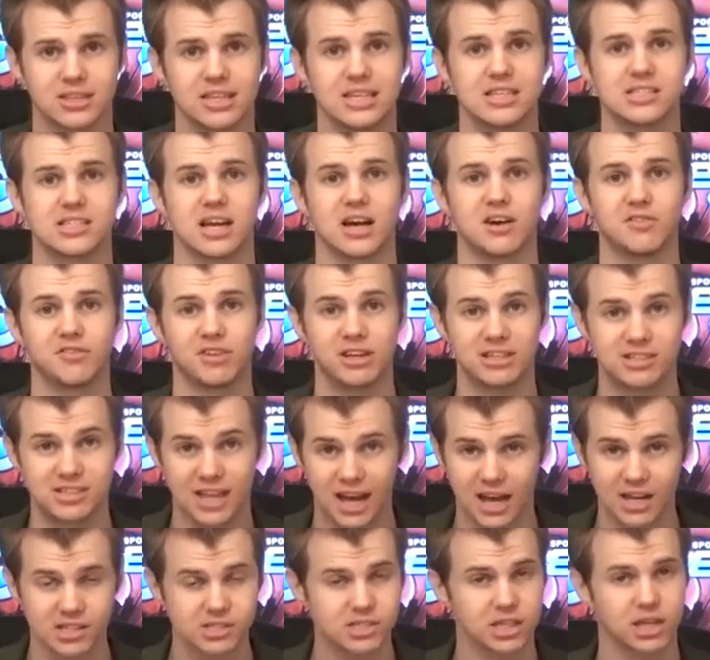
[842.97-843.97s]
These are
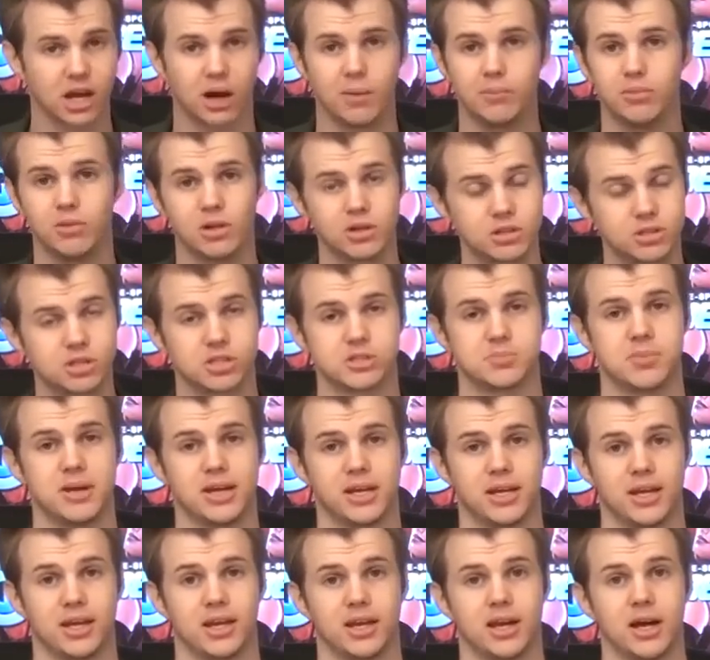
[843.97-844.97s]
fantastic. I'm not just
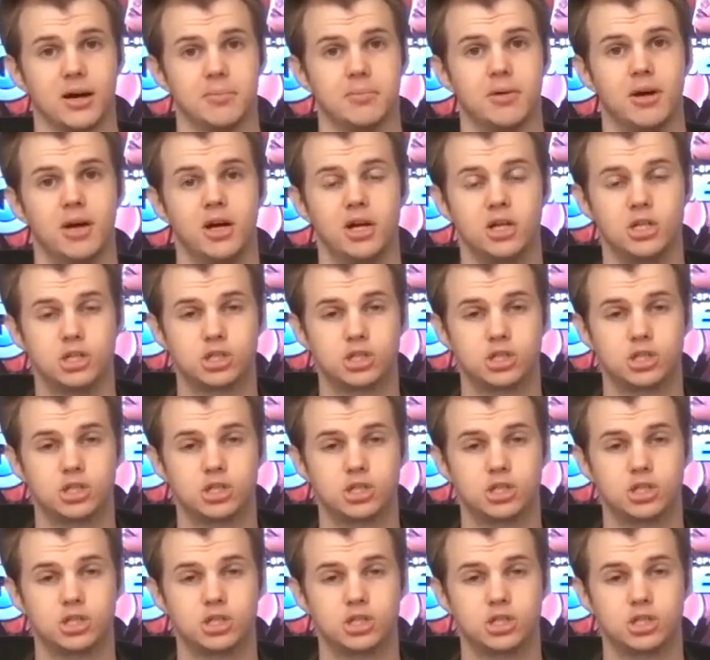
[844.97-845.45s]
making it up.